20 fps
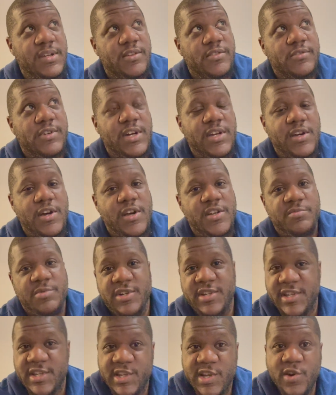Right, guys, but
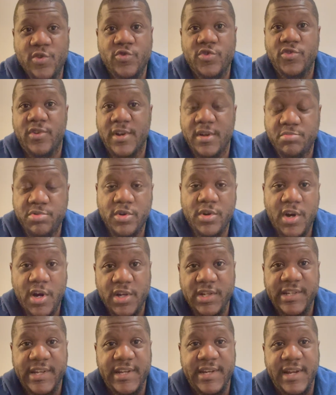still trying to put
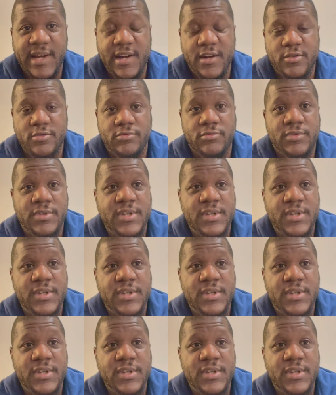content out.